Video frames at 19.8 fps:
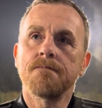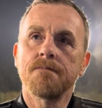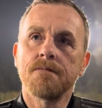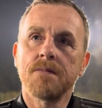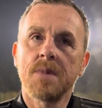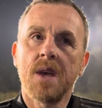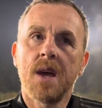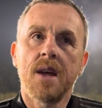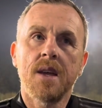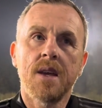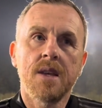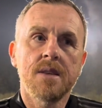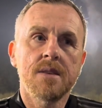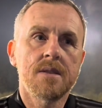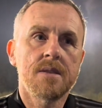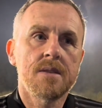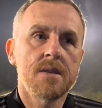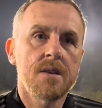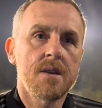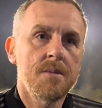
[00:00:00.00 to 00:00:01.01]
yeah,
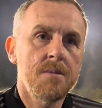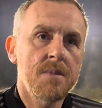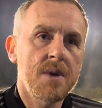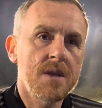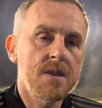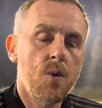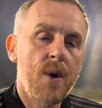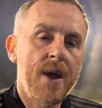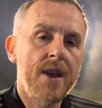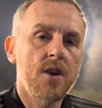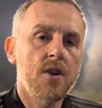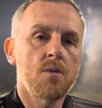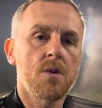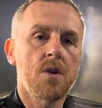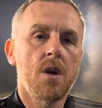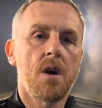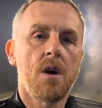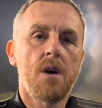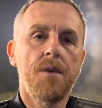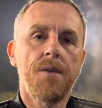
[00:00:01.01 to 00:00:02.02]
it's a
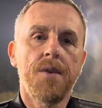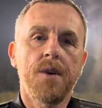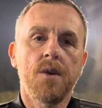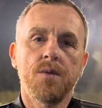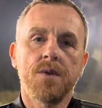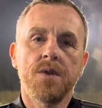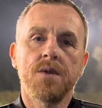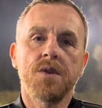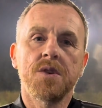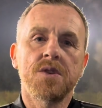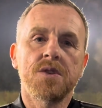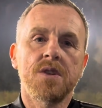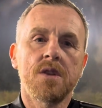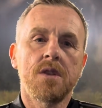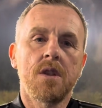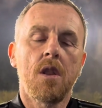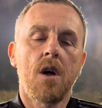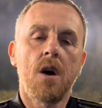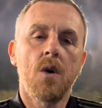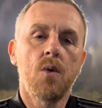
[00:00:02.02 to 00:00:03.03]
wake-up call that there's
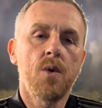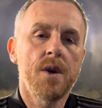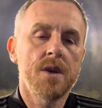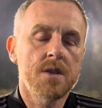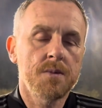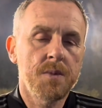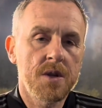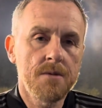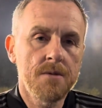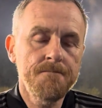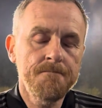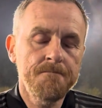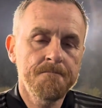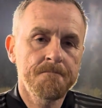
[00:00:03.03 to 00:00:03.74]
still a lot of work to be done.